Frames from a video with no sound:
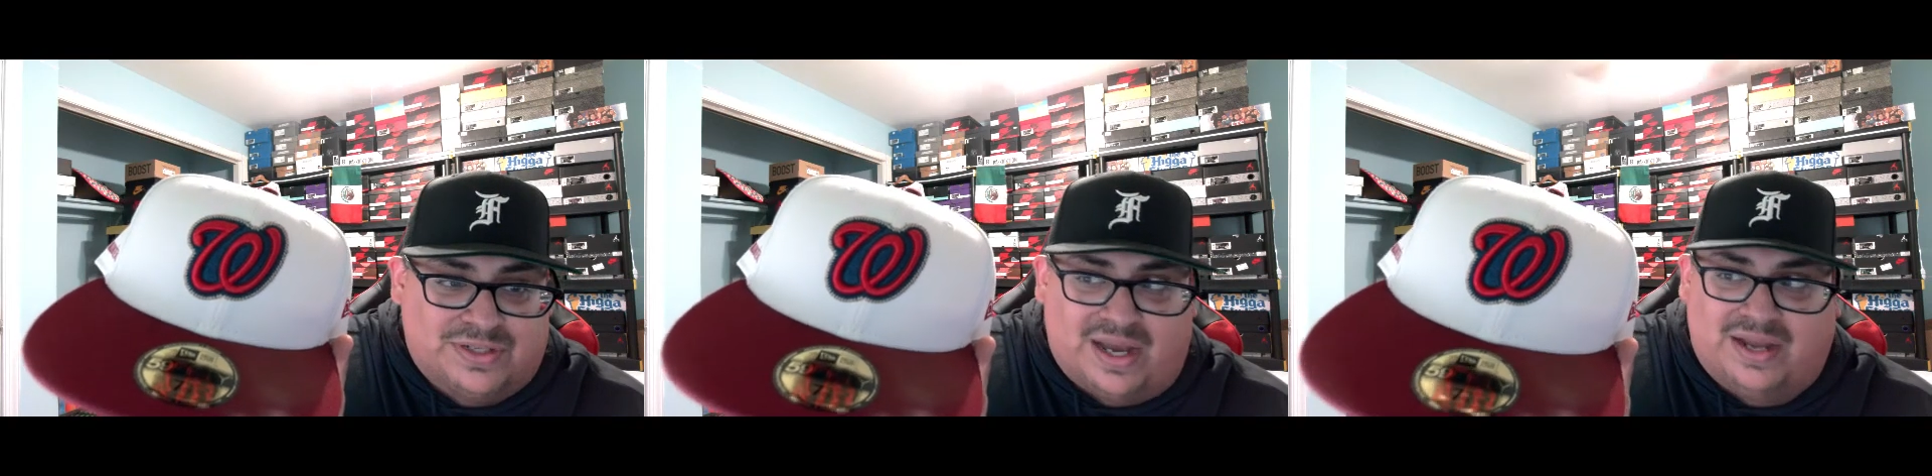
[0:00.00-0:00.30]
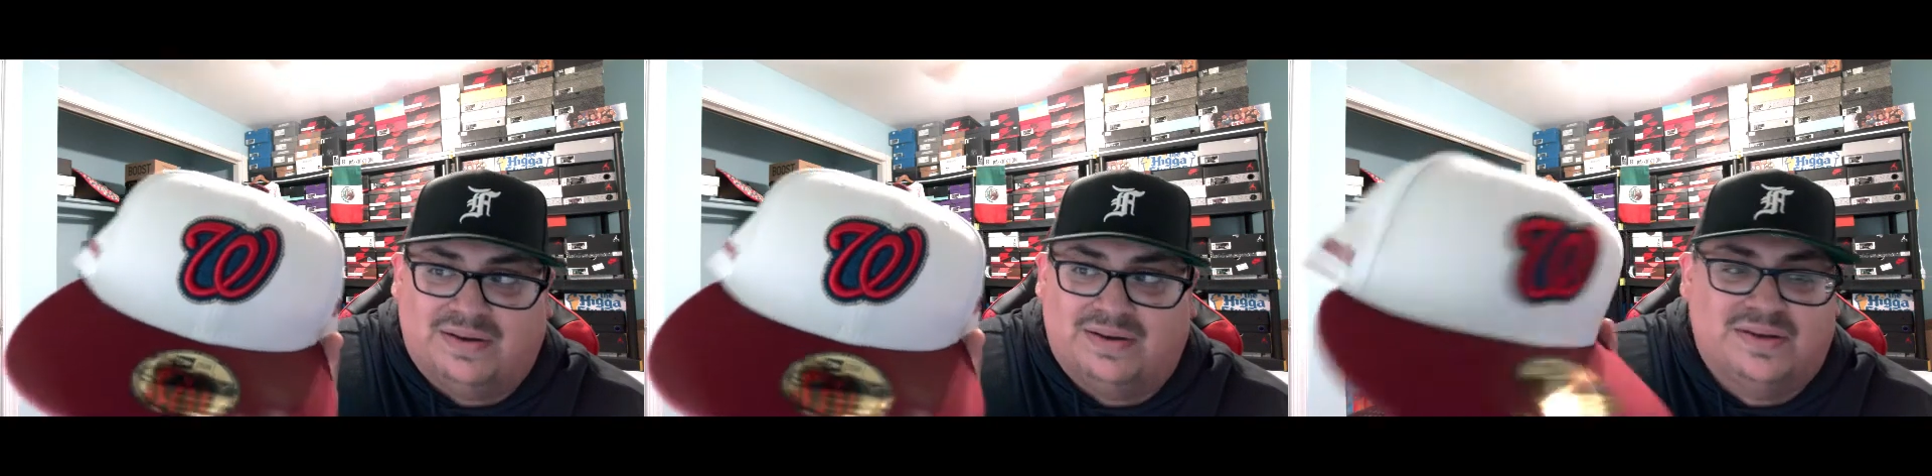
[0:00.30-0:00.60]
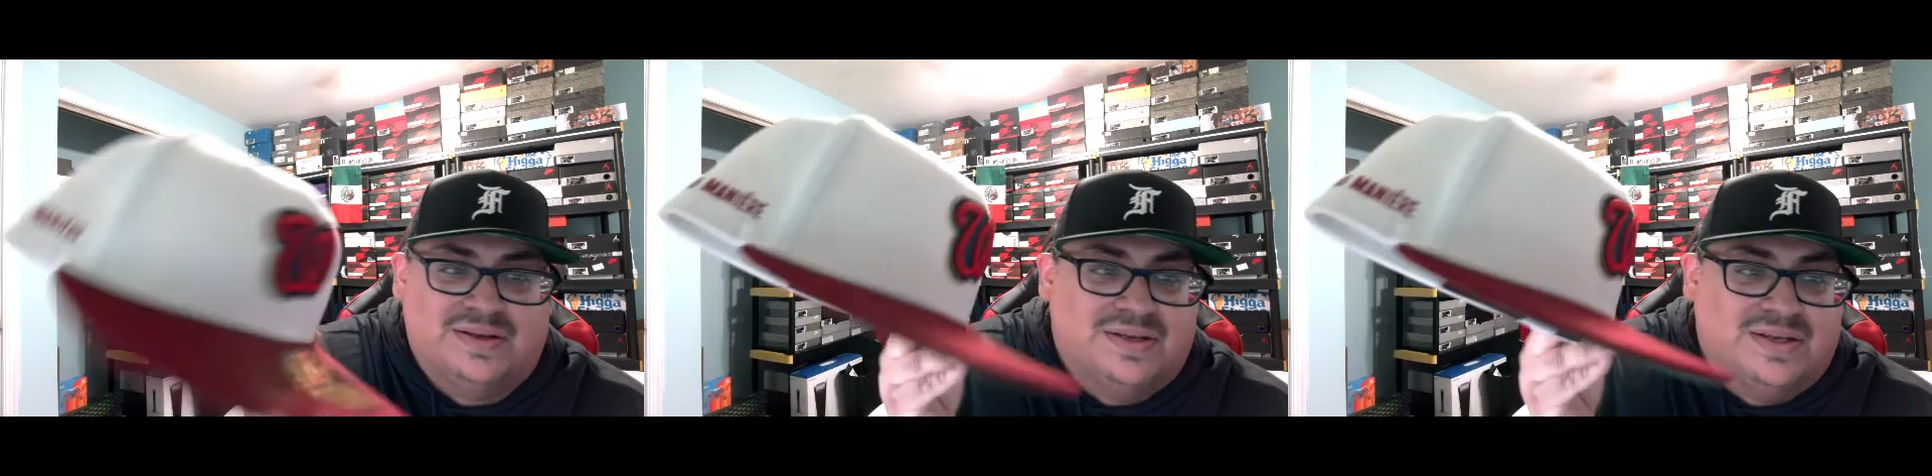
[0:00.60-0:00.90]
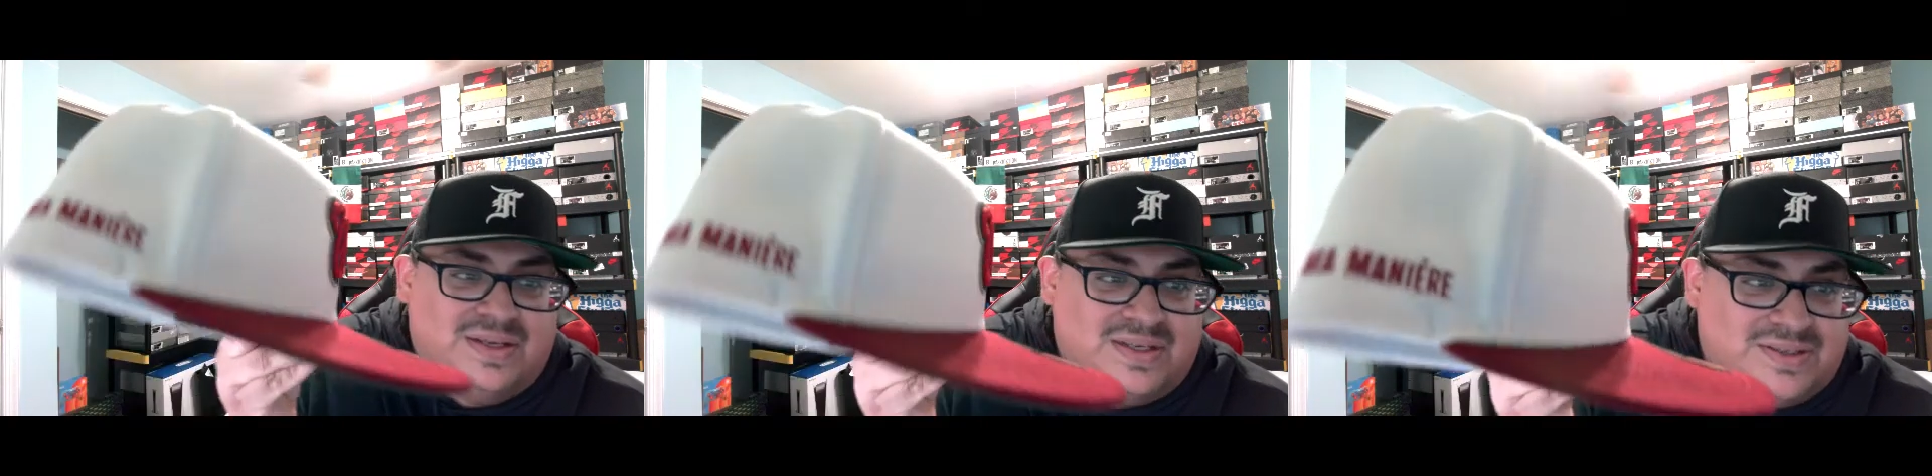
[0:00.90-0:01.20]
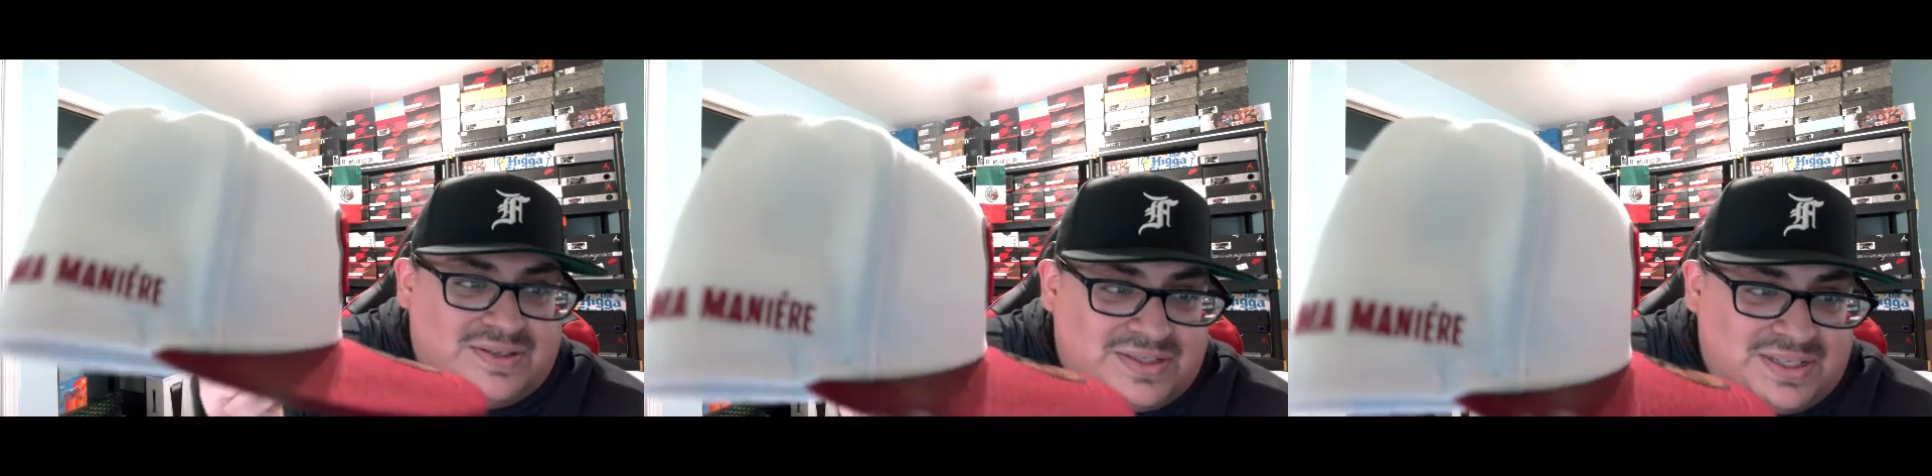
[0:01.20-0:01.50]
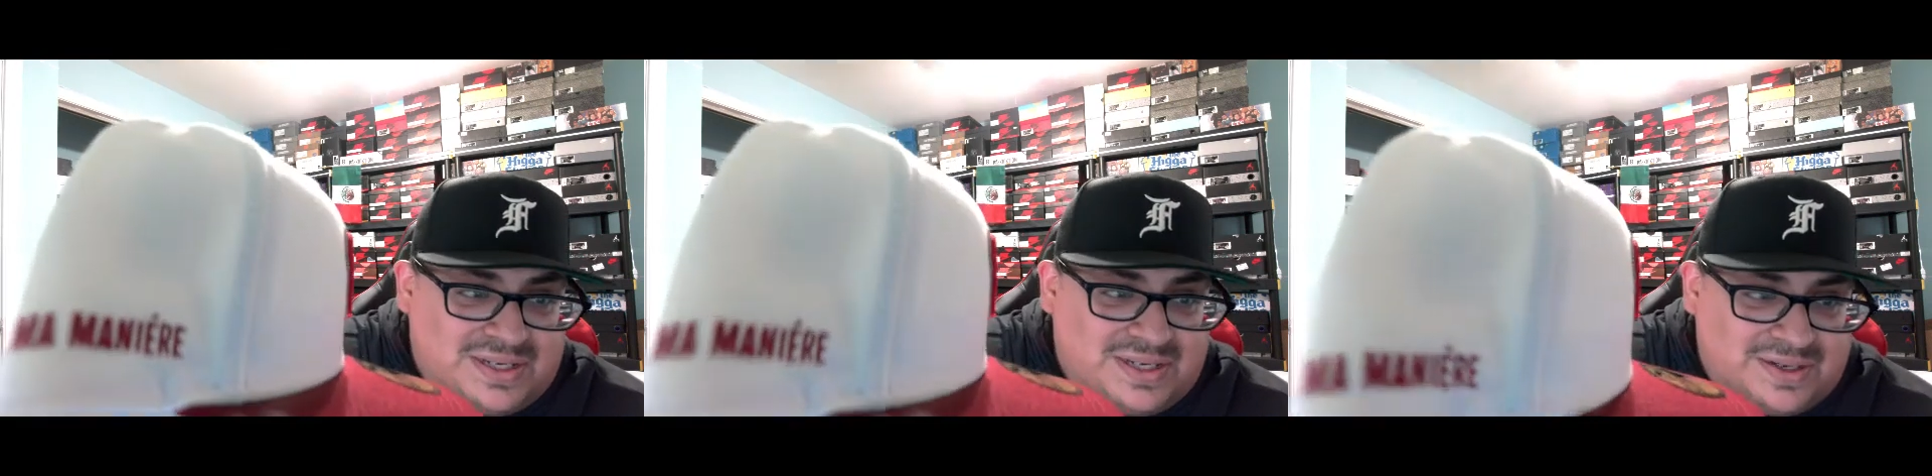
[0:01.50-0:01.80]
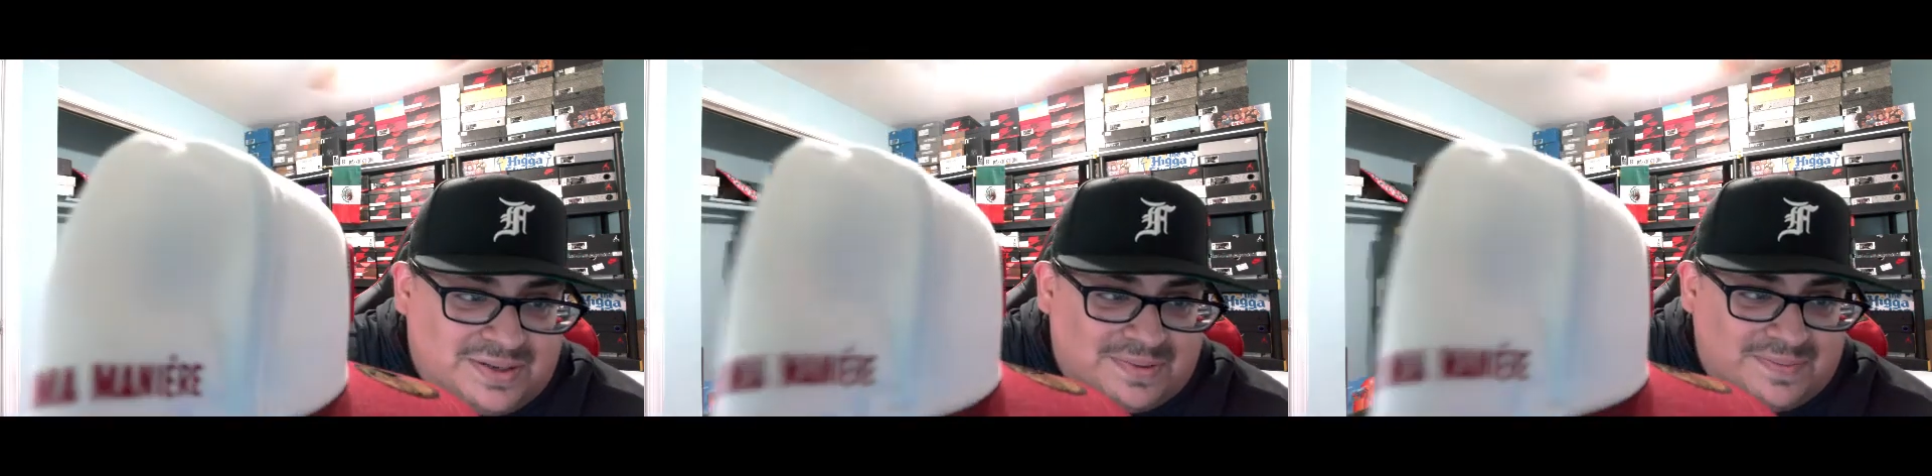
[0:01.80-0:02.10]
hat. As you can see
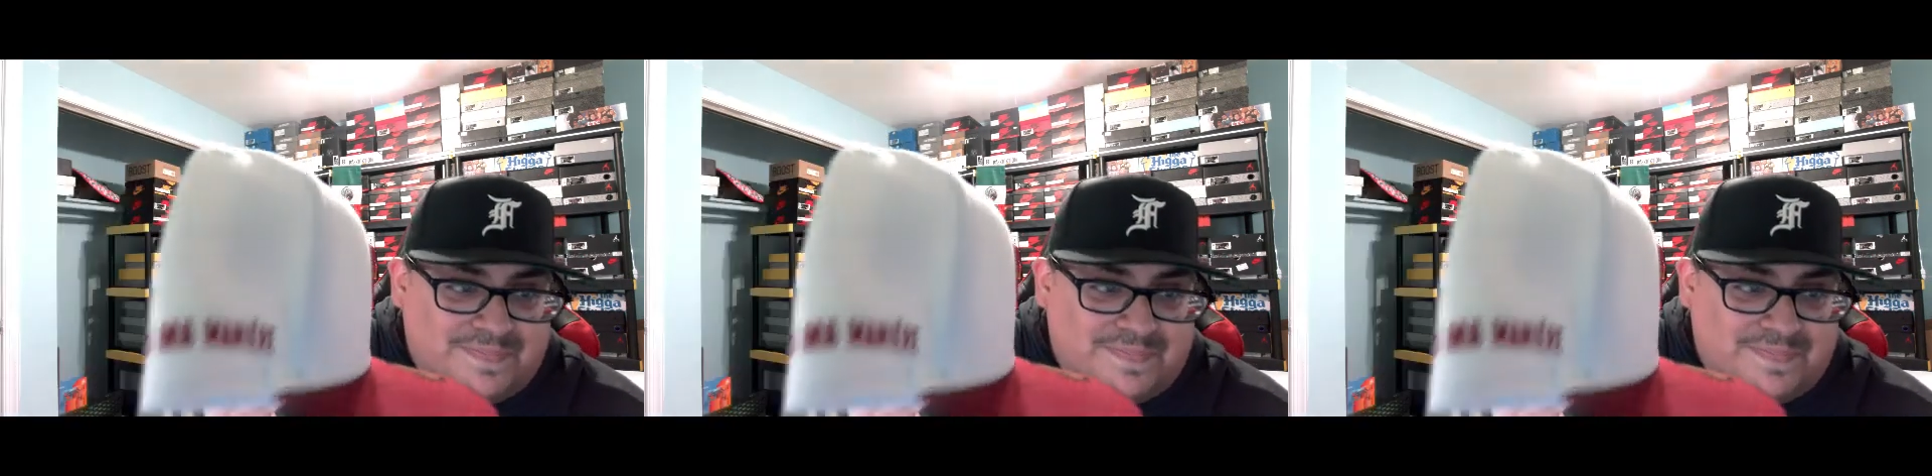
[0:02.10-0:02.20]
here.